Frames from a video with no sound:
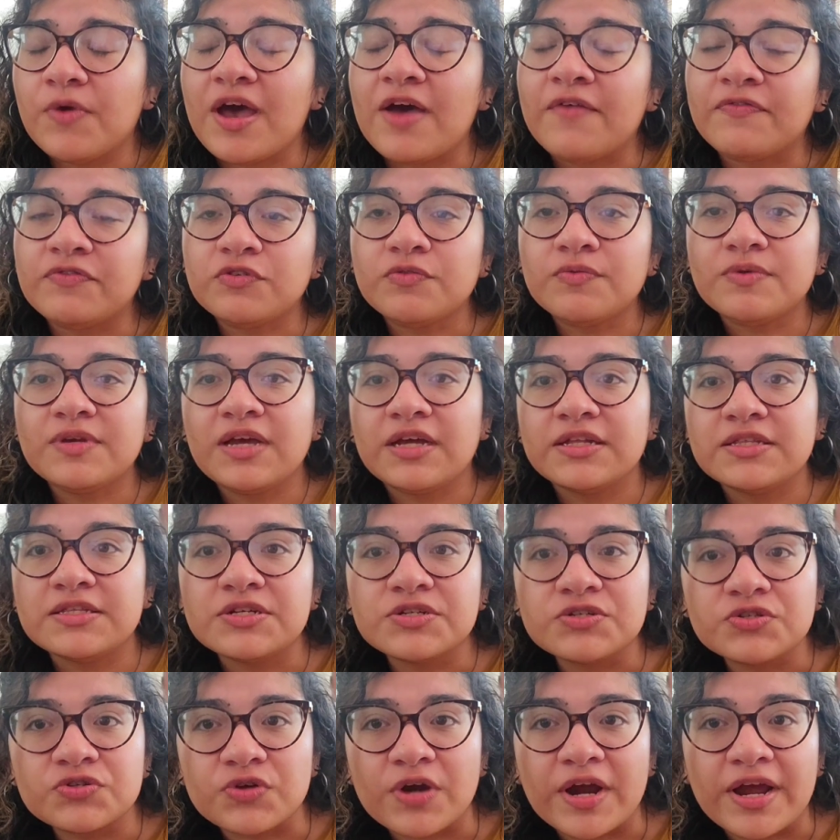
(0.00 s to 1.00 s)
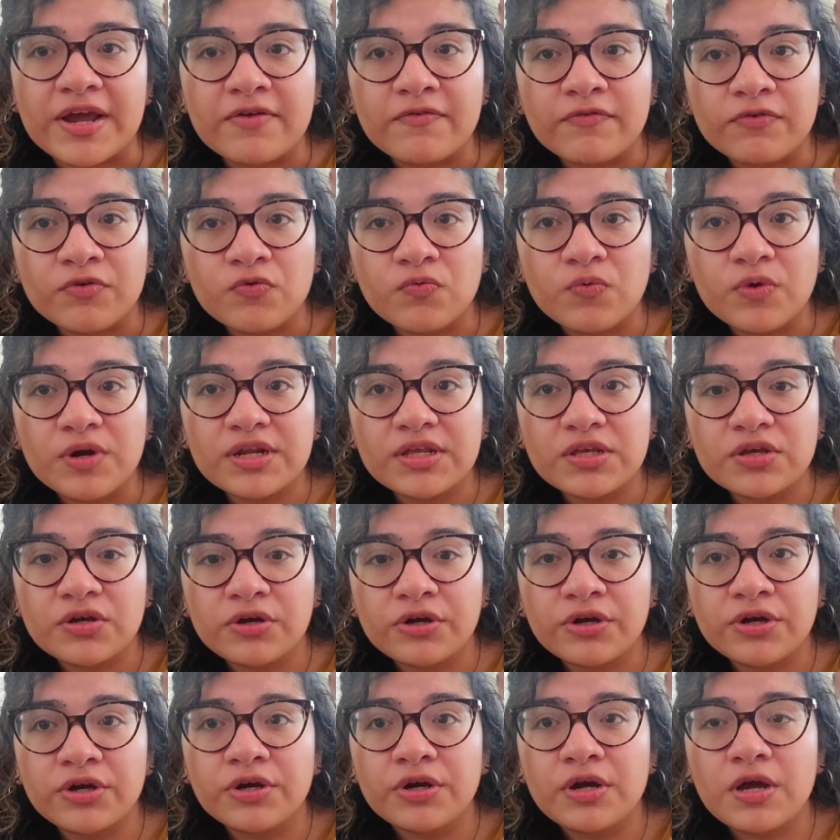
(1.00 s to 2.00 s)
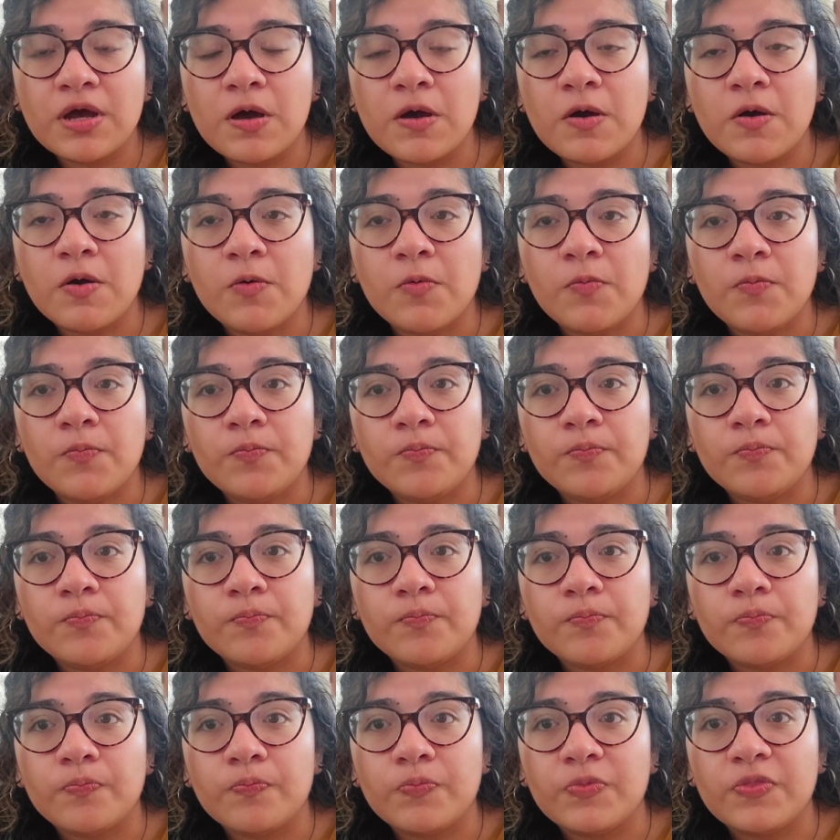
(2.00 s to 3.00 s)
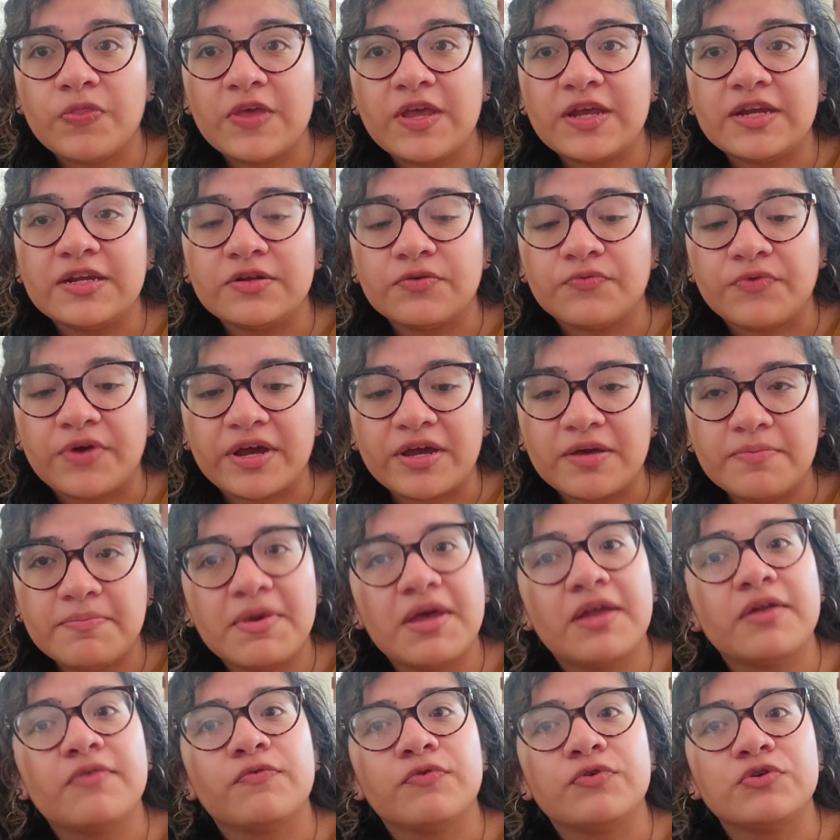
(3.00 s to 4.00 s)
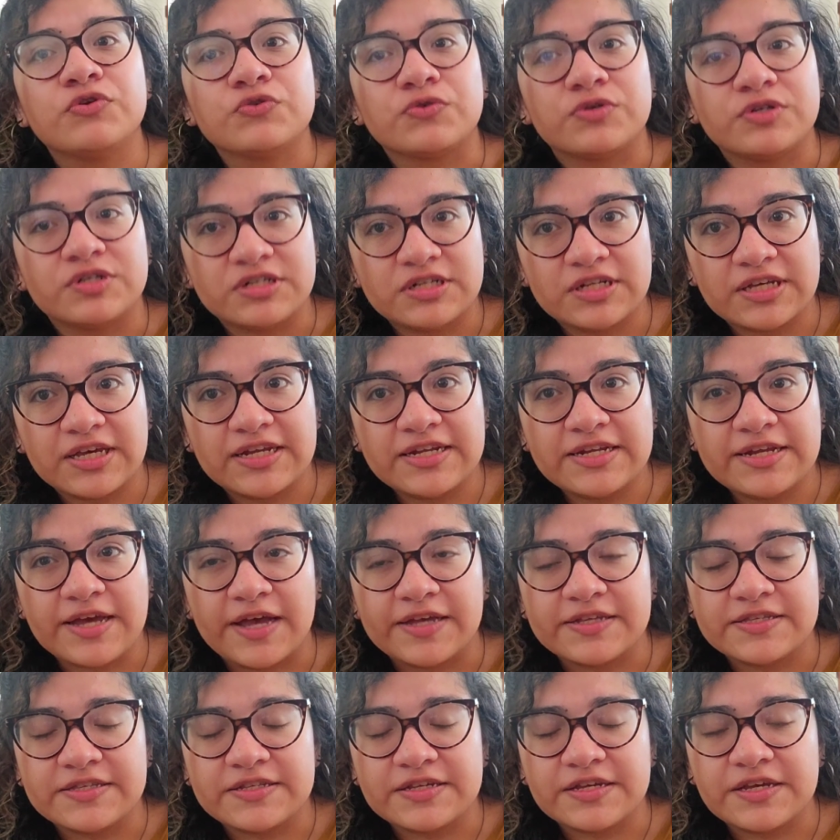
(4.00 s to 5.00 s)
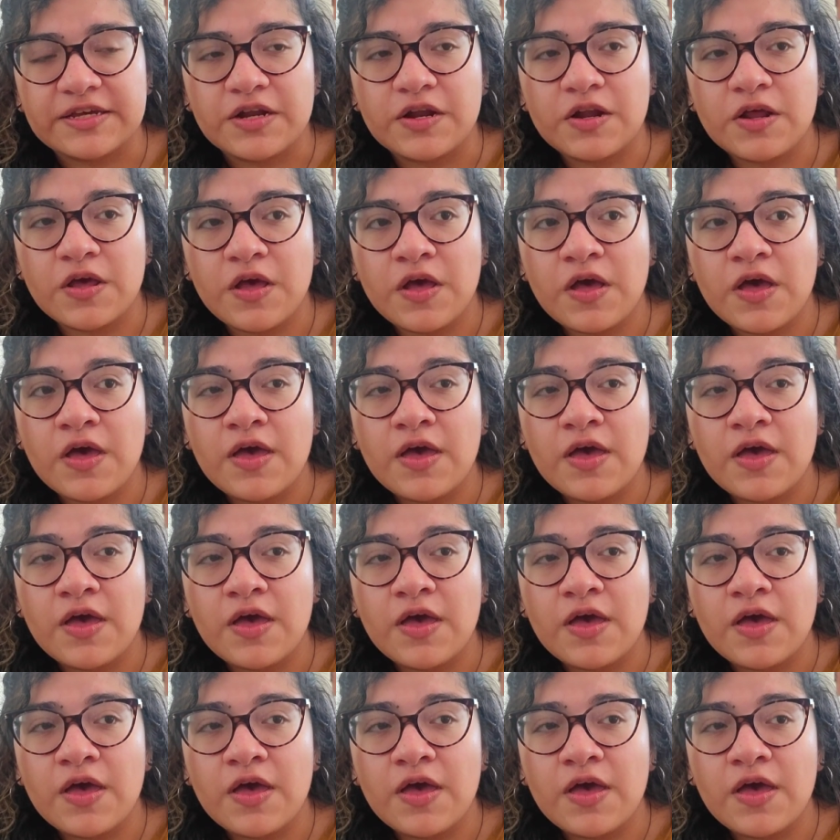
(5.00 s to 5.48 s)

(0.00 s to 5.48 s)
after we got done trying for 1 year, they did recommend for George to get tested.